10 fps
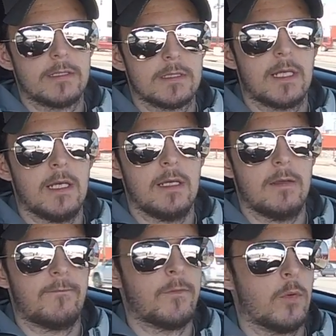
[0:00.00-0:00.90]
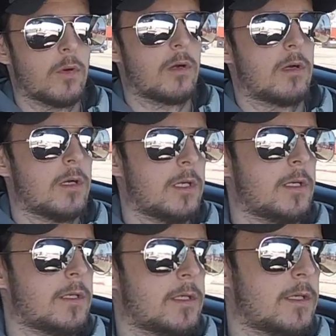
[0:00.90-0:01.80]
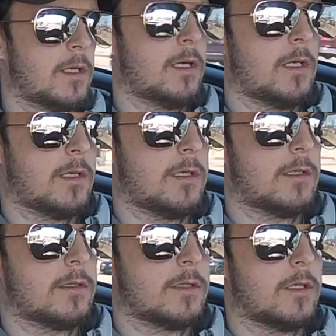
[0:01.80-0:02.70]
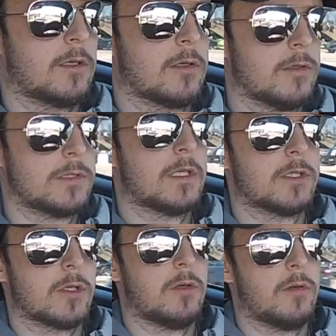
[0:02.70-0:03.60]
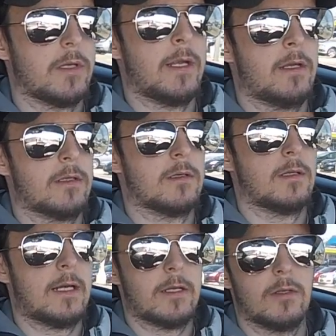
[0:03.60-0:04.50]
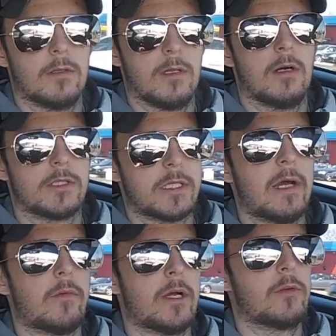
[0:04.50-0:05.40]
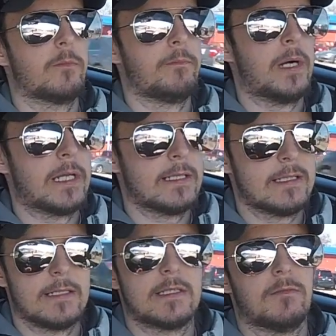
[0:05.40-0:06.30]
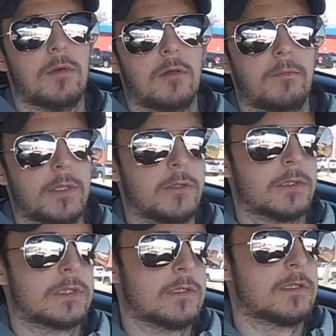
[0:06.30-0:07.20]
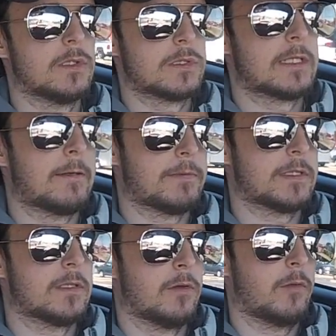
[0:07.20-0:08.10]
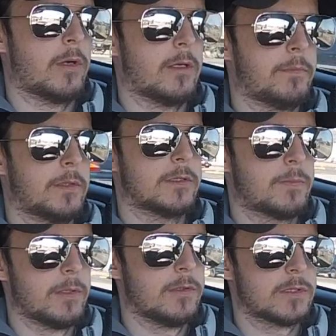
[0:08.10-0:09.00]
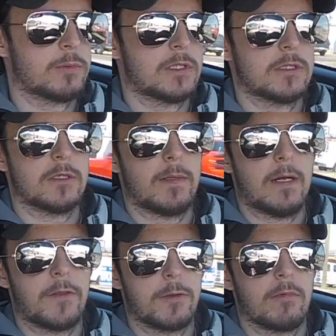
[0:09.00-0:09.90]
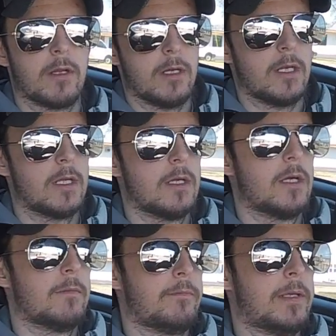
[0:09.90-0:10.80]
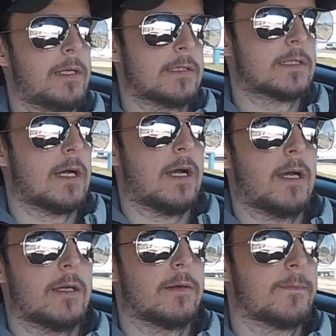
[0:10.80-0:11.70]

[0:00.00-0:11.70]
key for your cruise control, and it'll allow you to launch that way, but it doesn't build boost. 2-step is the only way it builds boost, which is about 3 PSI